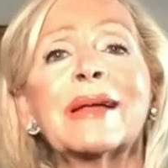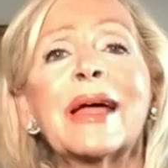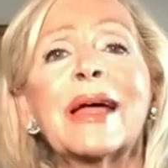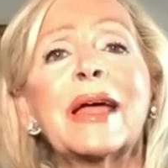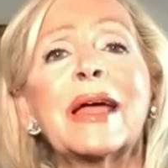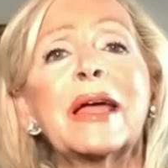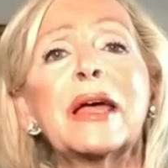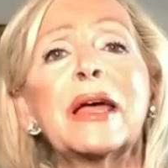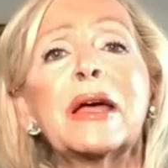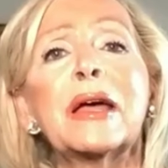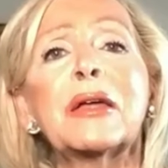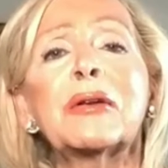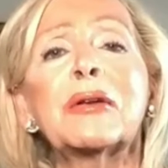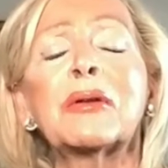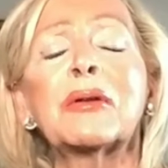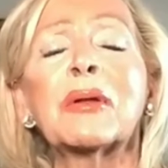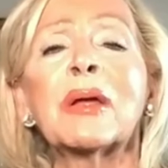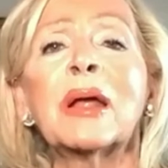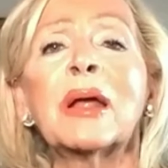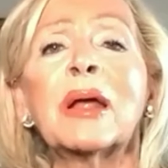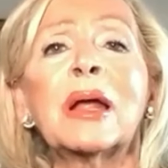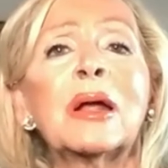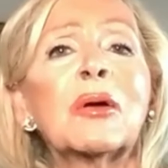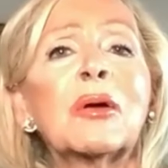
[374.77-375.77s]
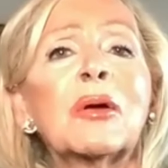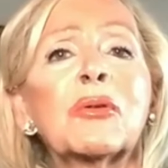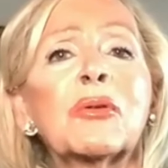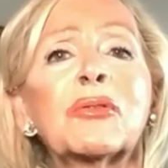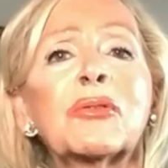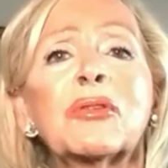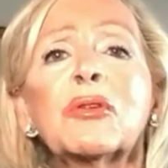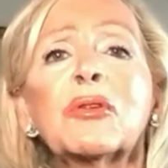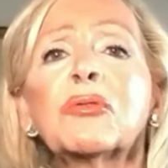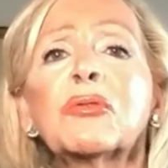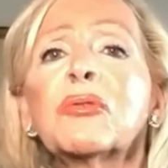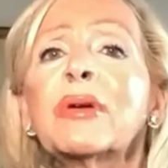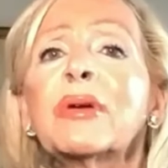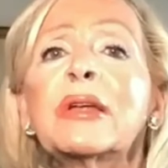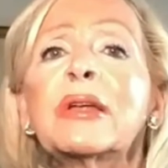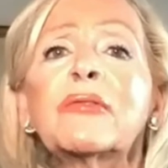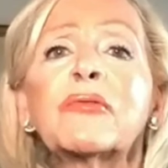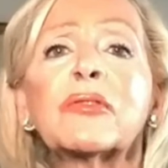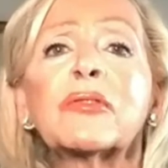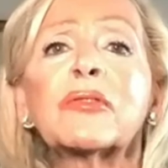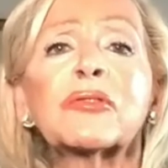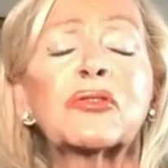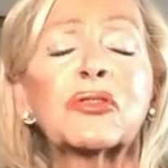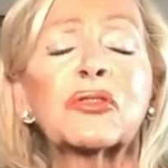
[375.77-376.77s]
And so
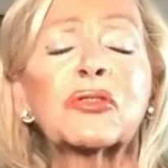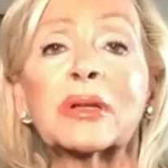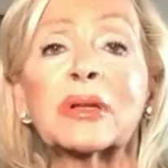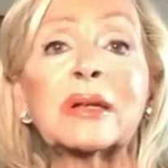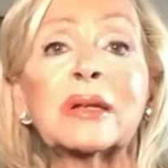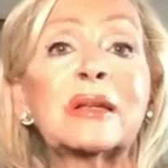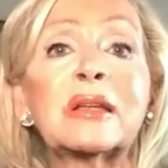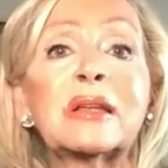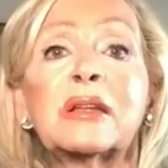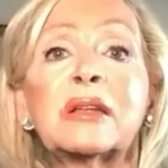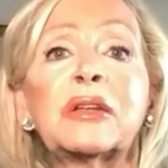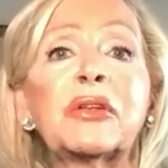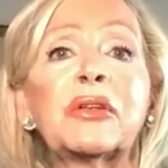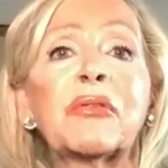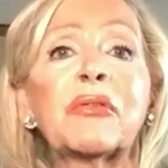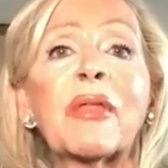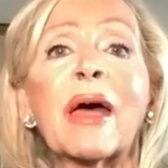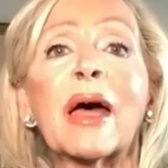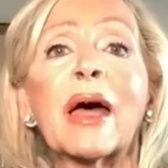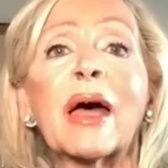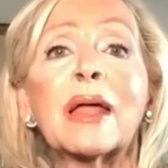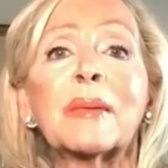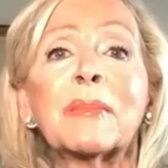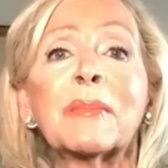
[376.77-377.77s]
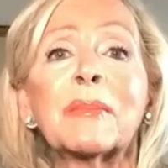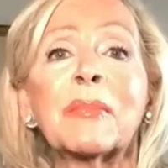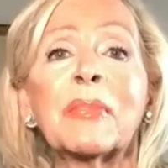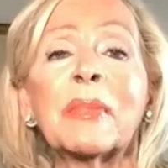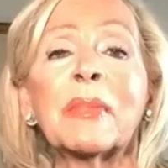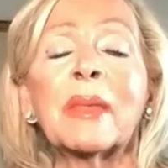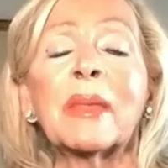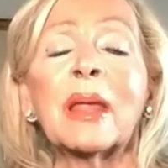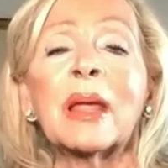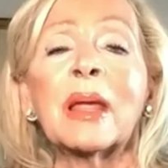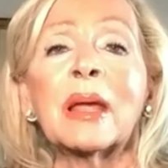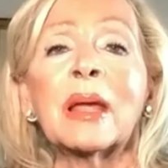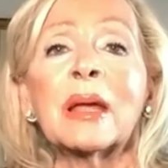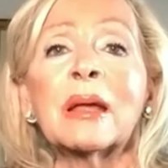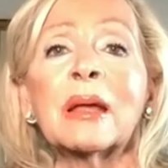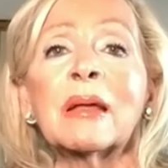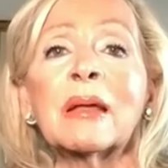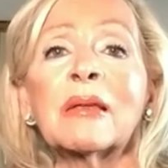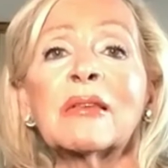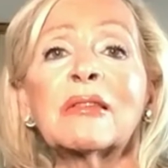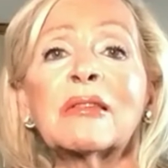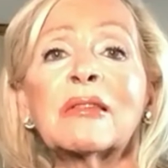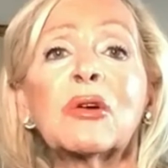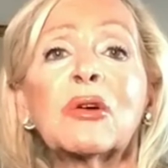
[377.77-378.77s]
grateful to continue that.
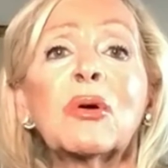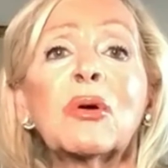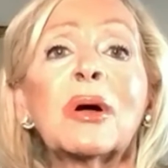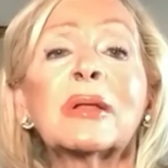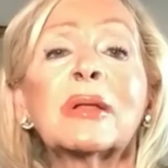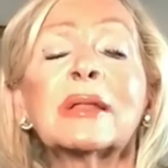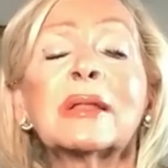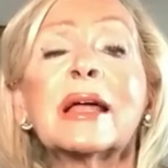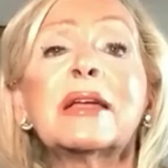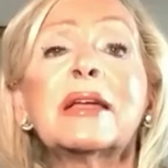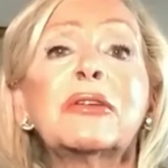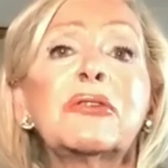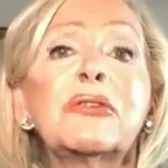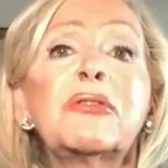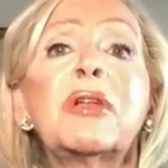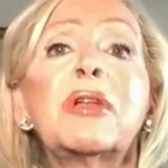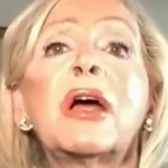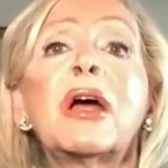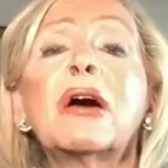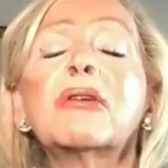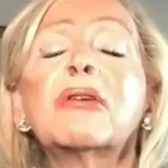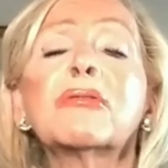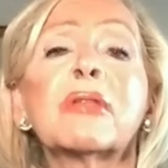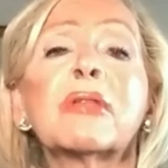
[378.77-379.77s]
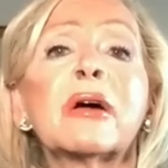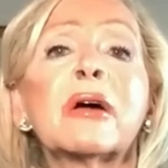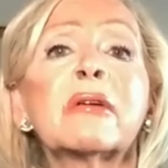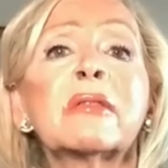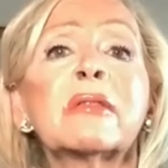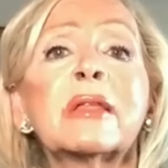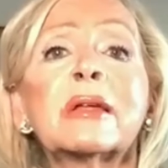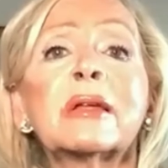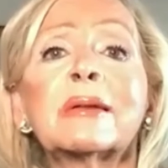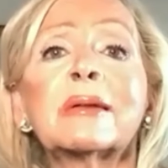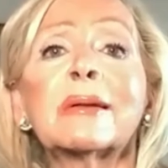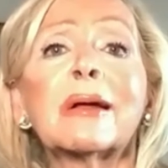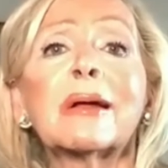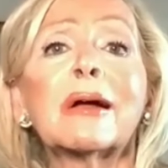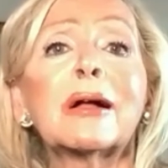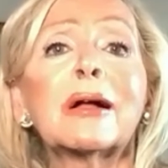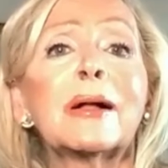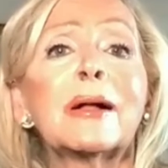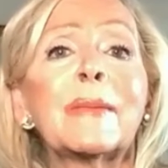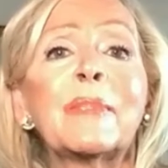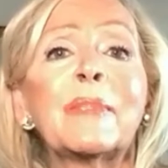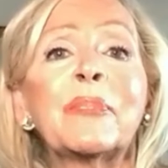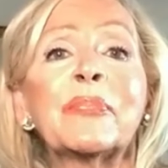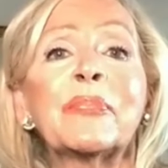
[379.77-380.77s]
So I'll let you know, though, that
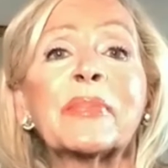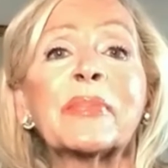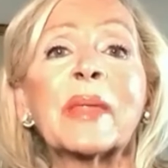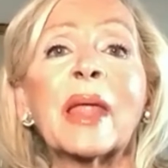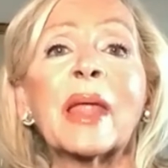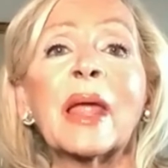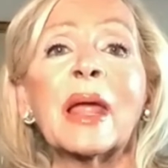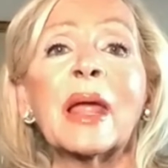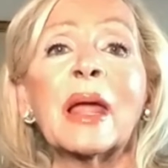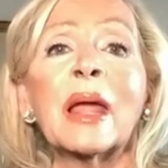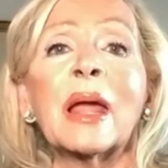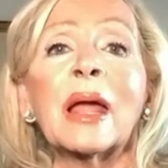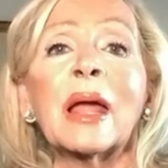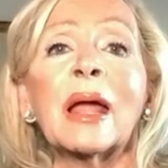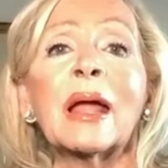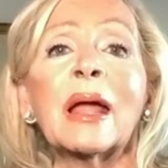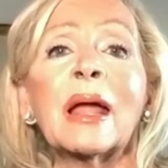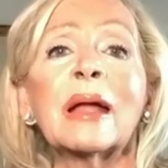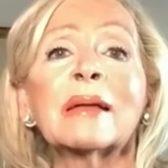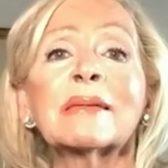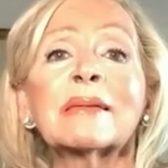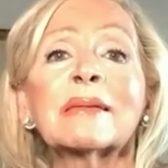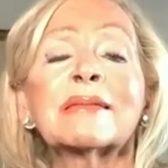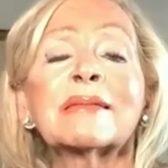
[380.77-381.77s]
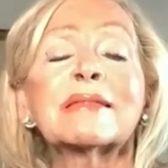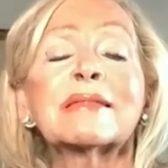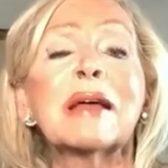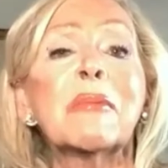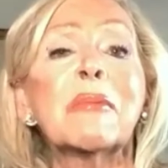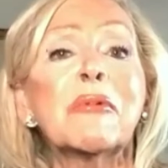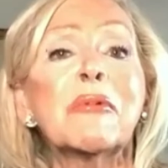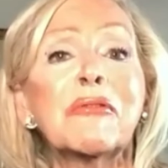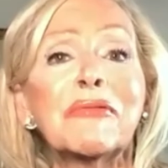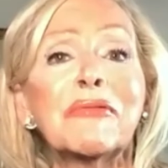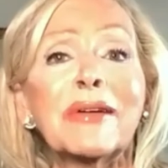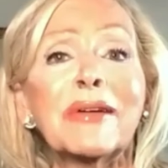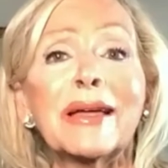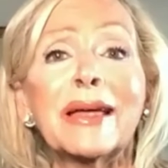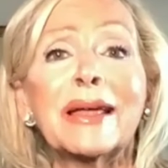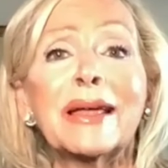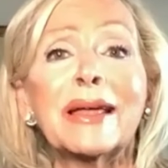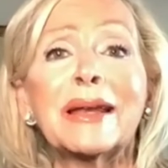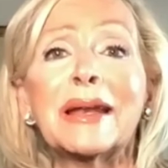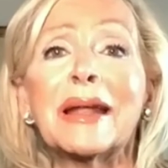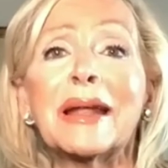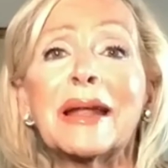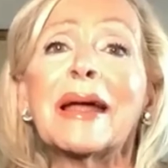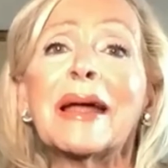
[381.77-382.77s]
some of
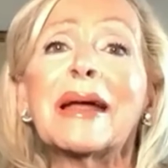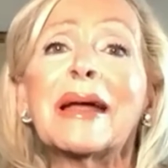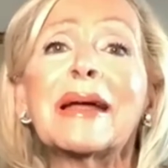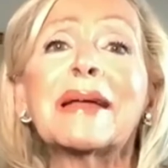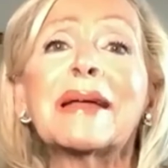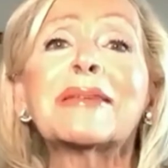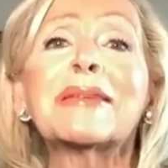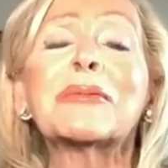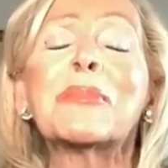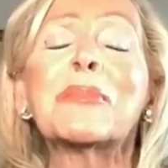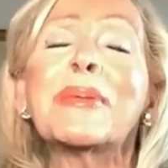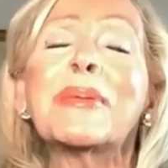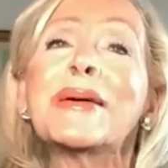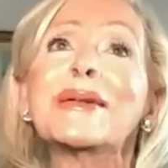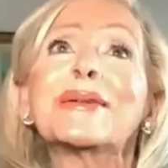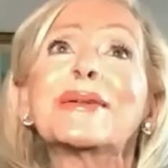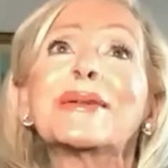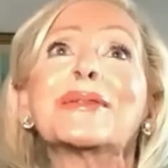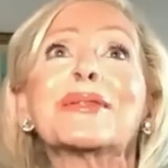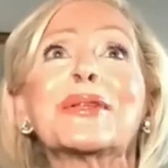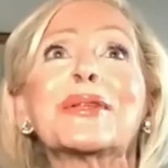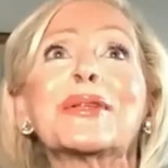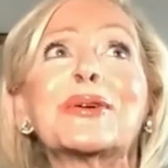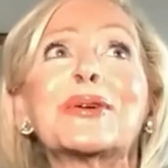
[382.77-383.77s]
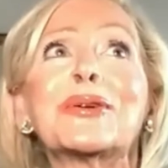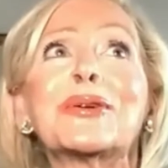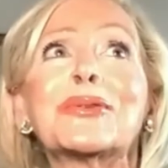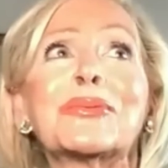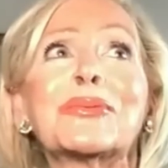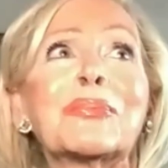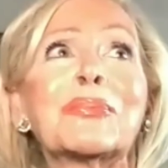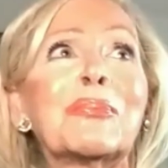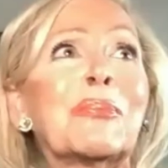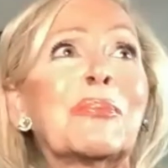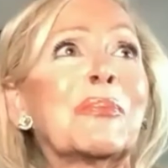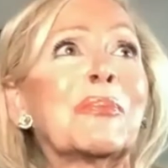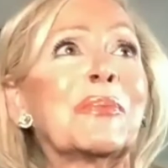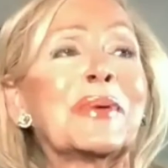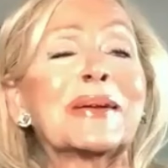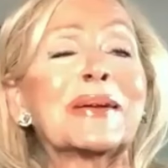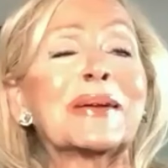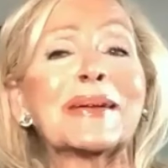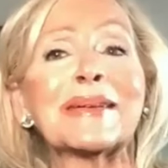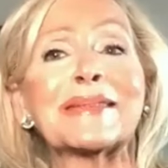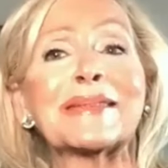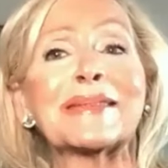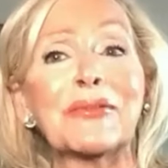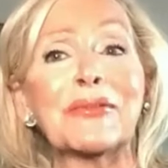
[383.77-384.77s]
it has been a little
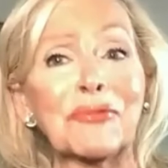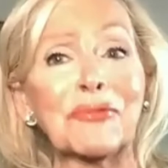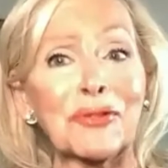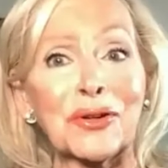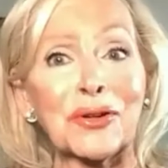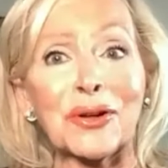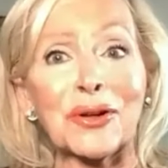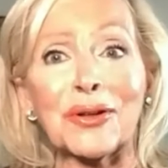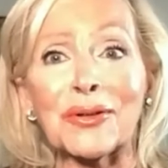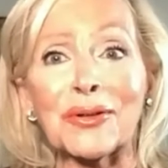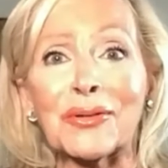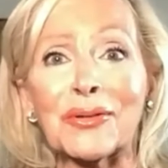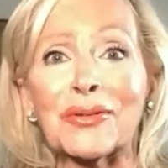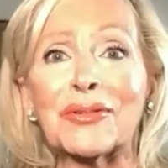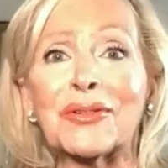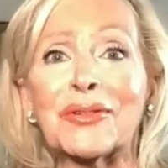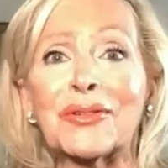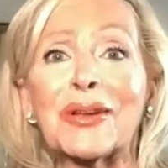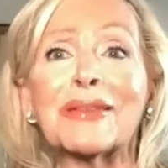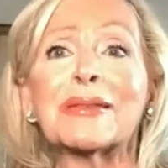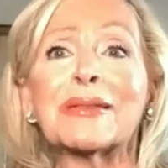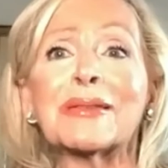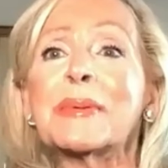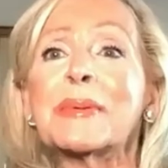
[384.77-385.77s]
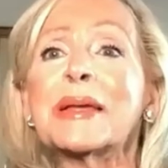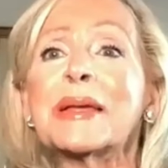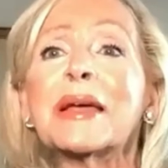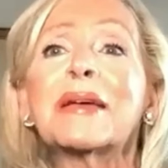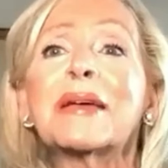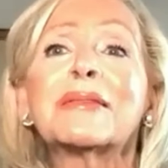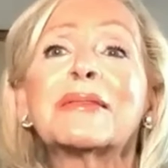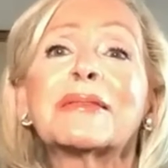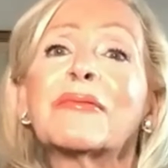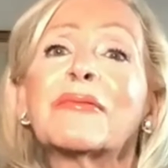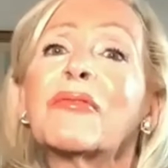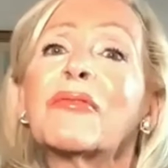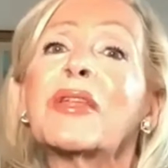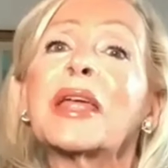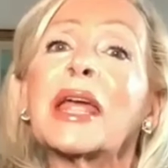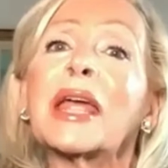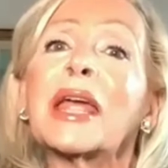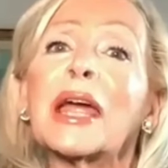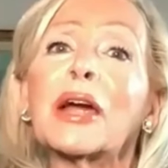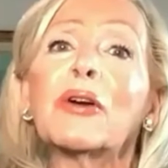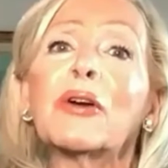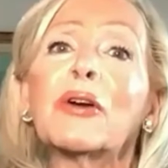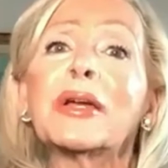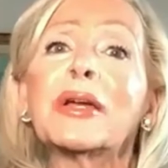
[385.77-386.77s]
difficult just because of the
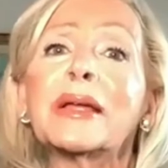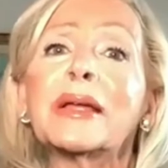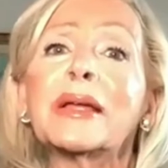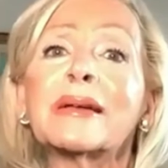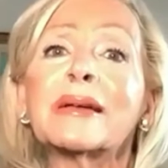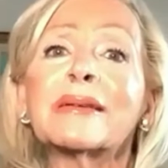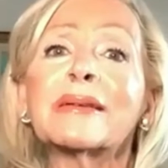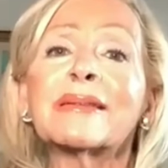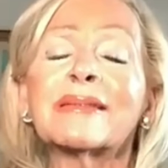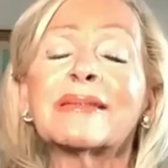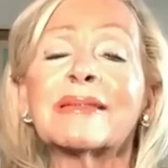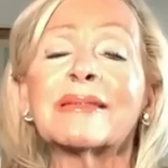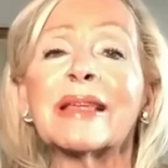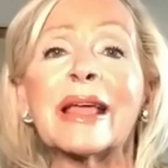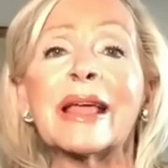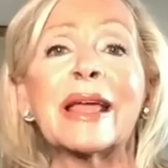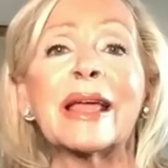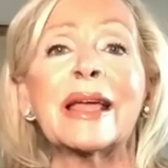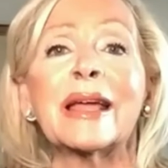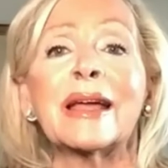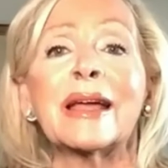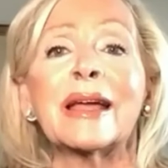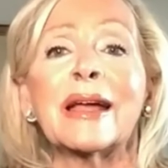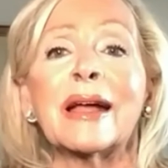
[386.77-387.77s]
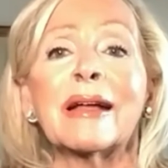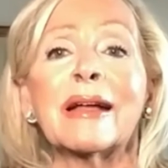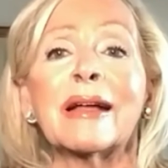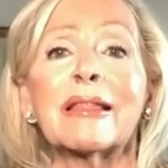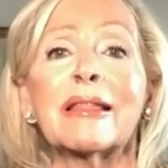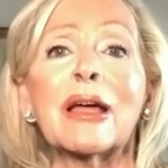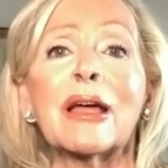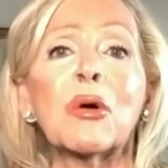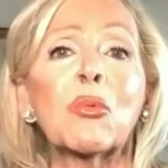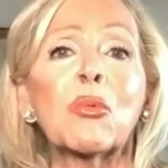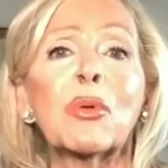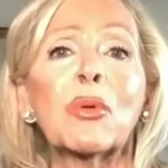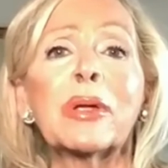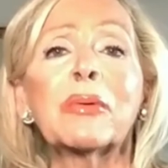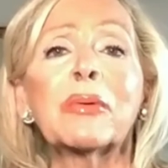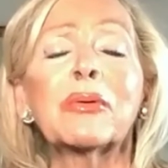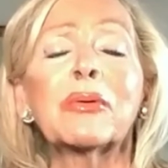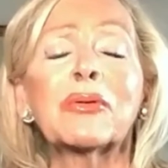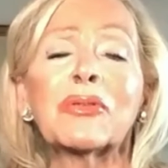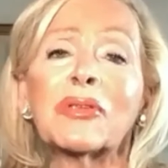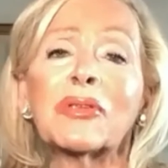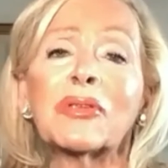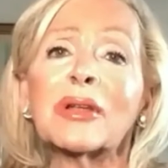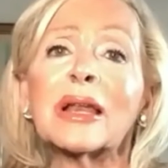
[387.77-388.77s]
areas that we
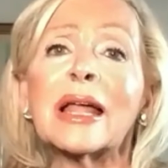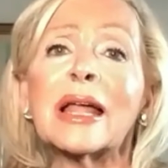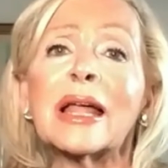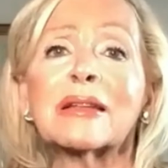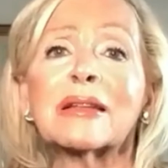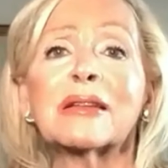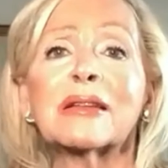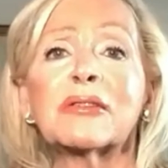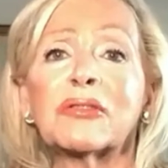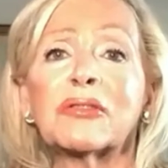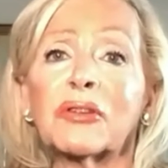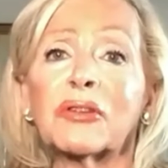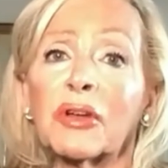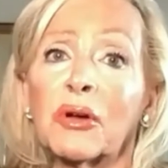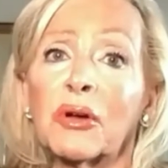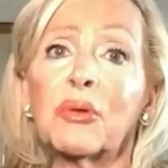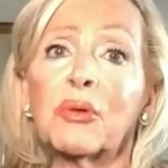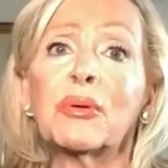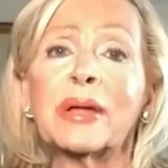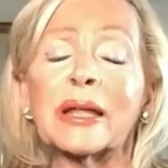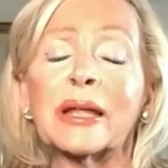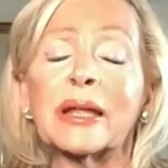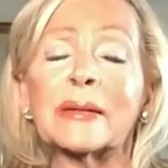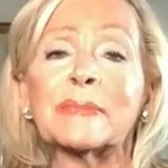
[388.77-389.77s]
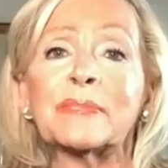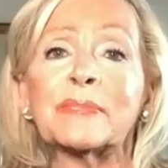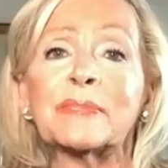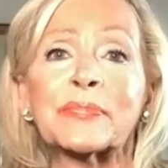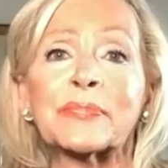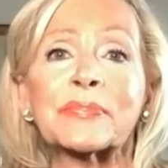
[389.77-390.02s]
were selected to go in.